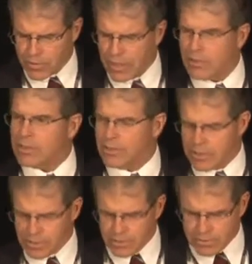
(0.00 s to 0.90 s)
doubt
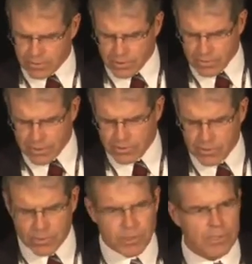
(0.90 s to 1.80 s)
continue to be the
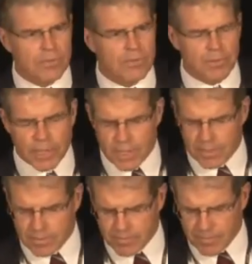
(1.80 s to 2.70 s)
subject of debate.